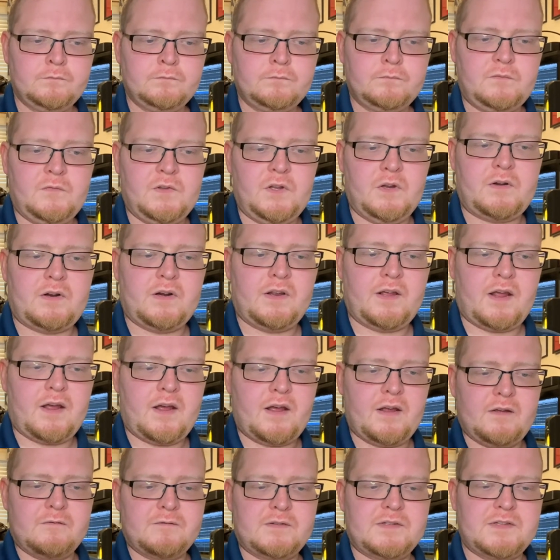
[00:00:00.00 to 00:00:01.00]

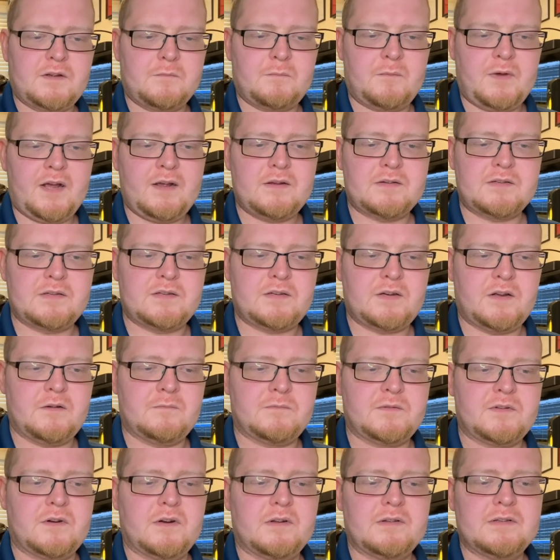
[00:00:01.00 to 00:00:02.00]
Nuclei of some
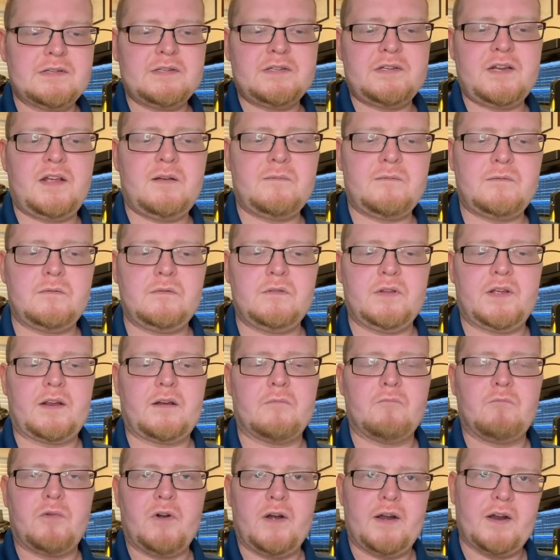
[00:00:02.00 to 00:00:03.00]
isotopes are unstable, they
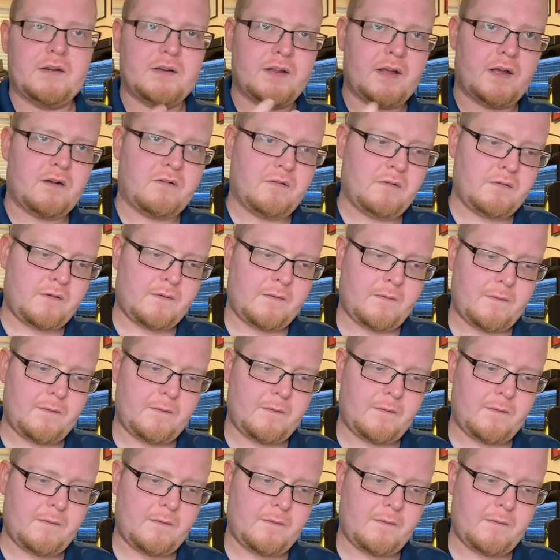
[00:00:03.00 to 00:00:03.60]
can break down,